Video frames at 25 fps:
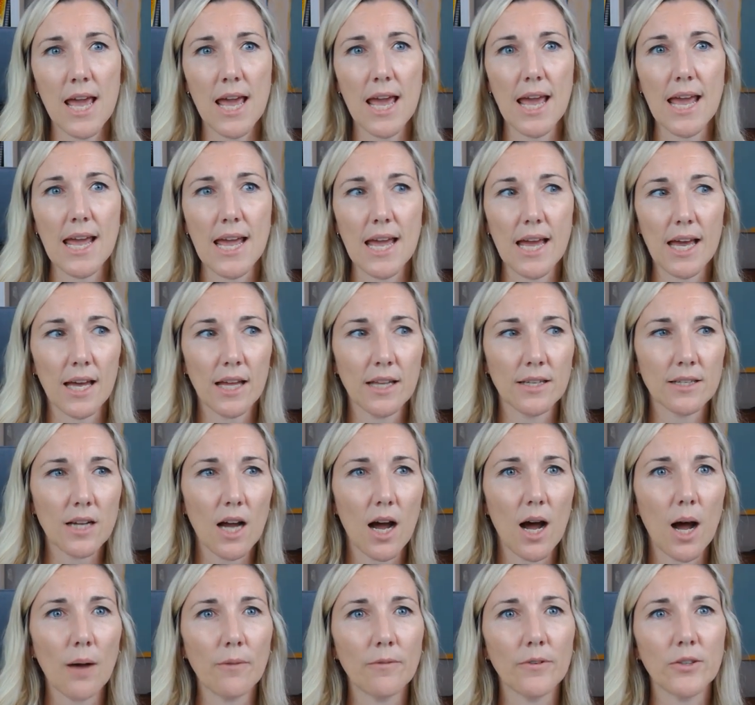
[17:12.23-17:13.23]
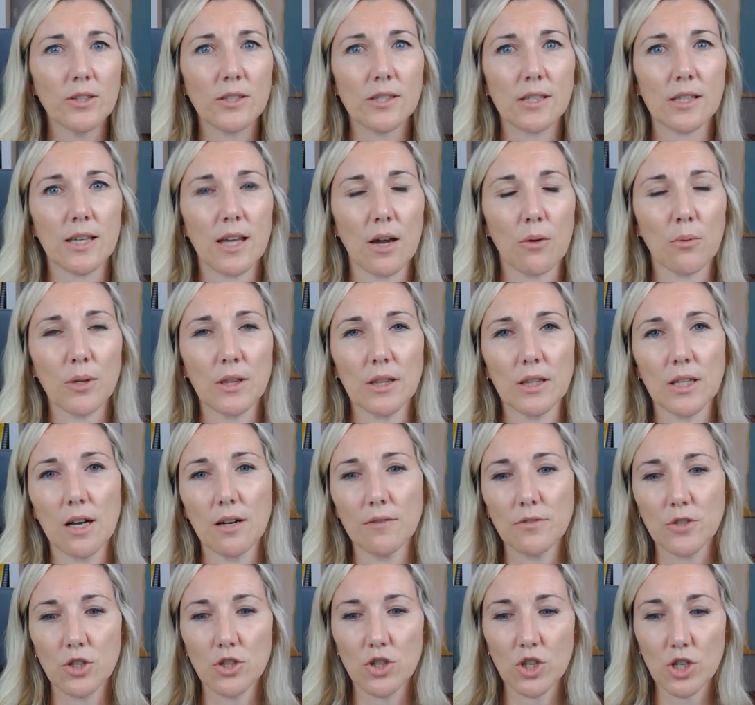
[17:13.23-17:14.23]
And obviously I would
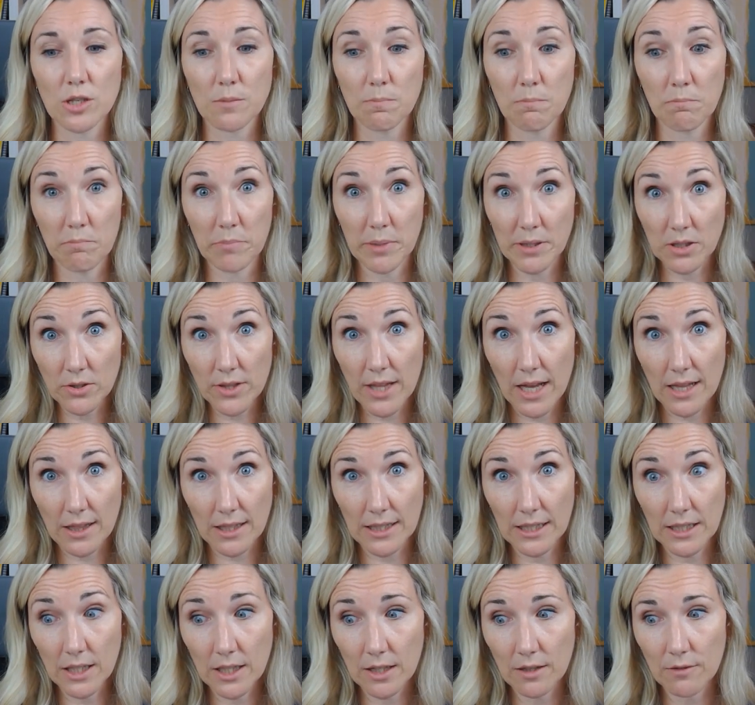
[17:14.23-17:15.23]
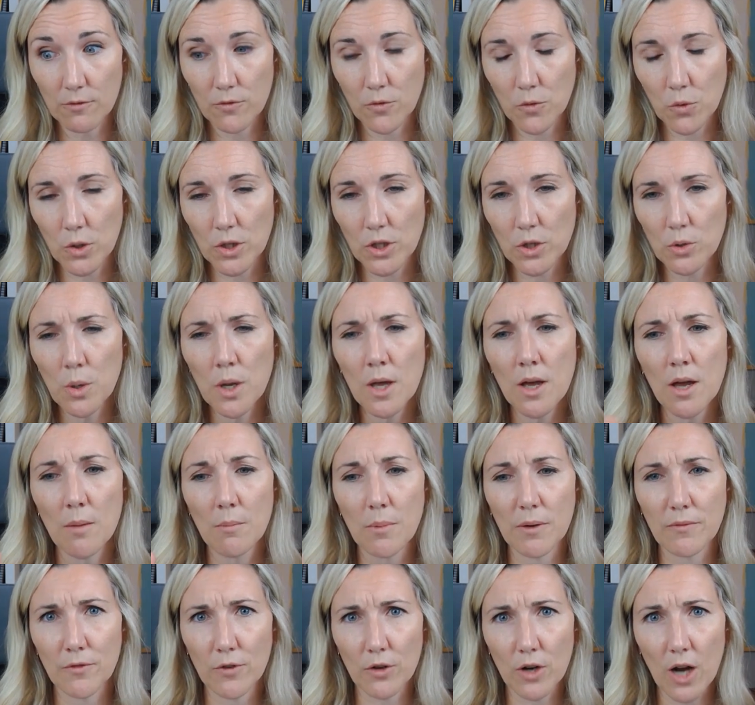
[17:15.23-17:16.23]
love to just build that link in for you,
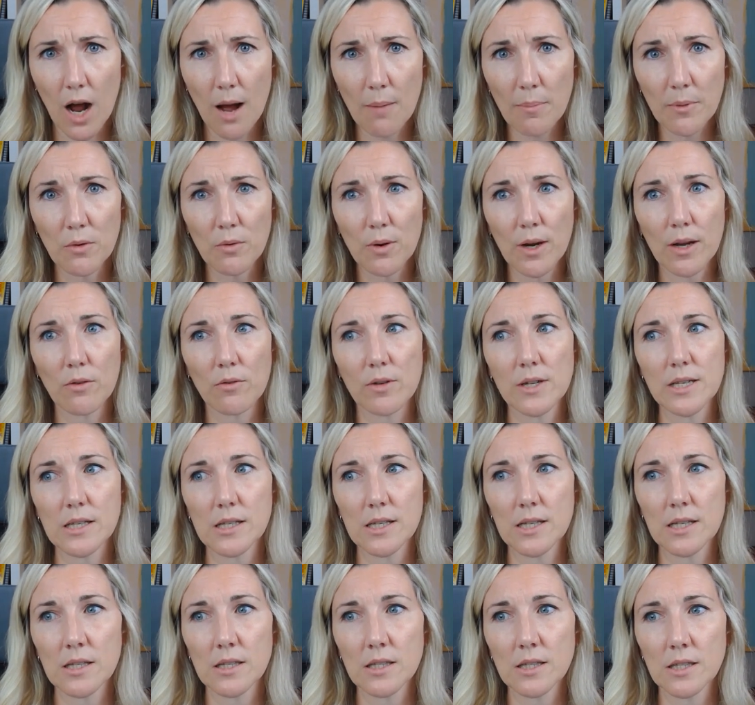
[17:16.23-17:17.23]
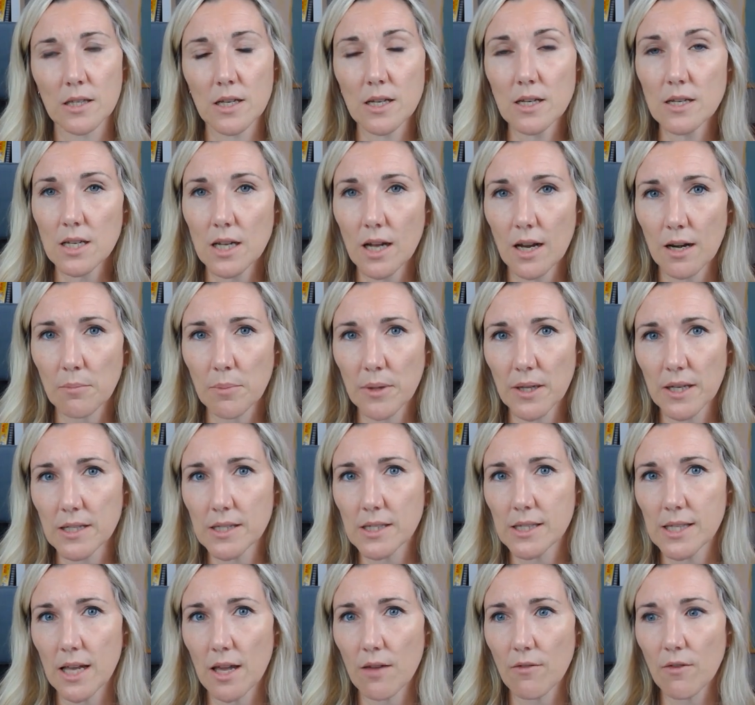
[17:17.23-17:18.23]
but for copyright reasons, I need to kind of play it
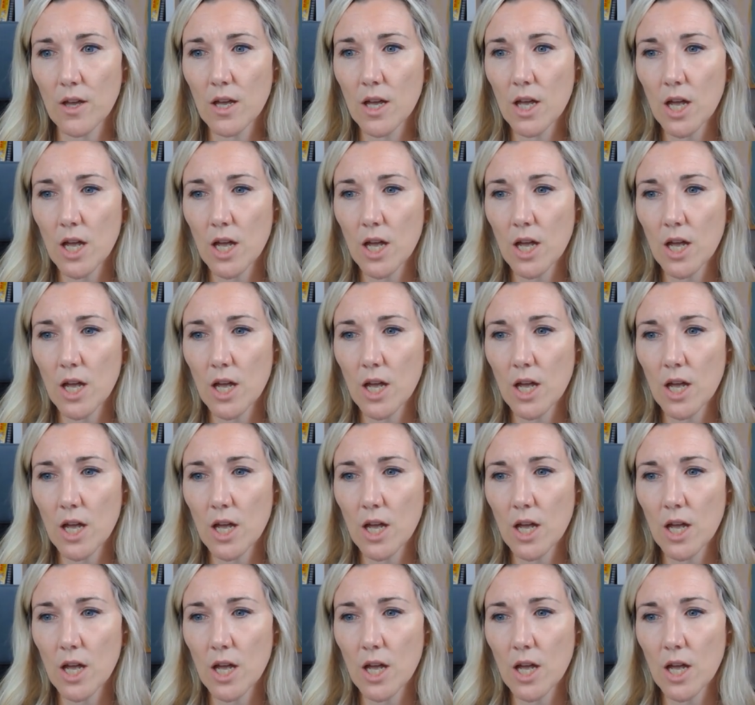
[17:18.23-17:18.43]
safe.